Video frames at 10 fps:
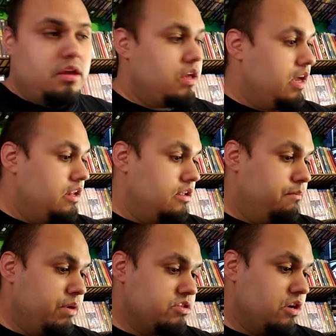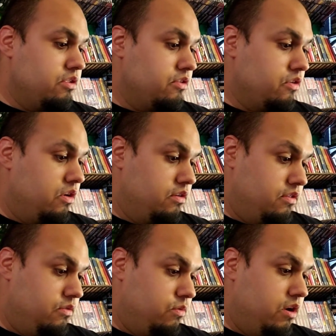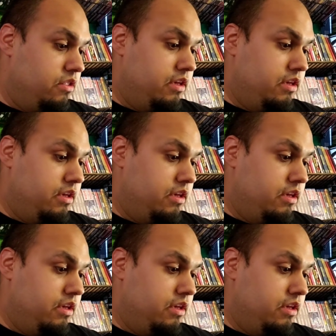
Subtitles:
and a bunch of other songs as well